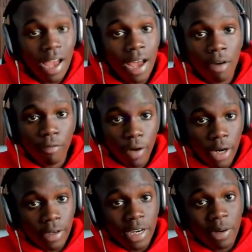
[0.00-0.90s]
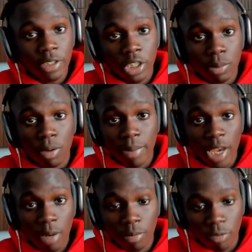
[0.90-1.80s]
a very irresistible pay
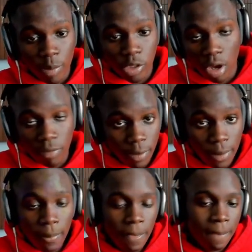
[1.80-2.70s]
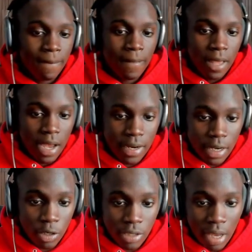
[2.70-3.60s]
and performance offer. And then
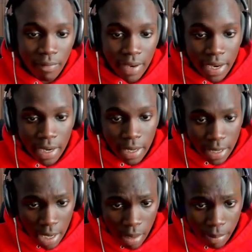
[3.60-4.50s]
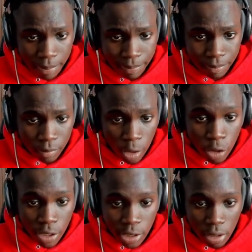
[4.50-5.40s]
you just have a
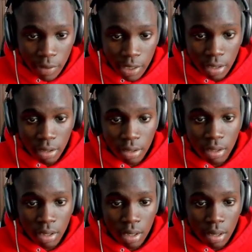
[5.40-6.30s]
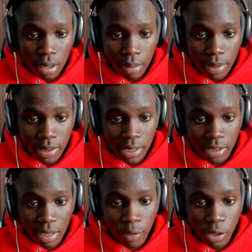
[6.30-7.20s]
urgency over here. Basically, you just
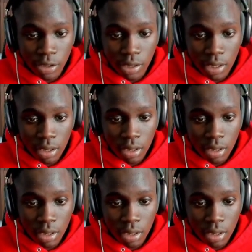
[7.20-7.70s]
have urgency.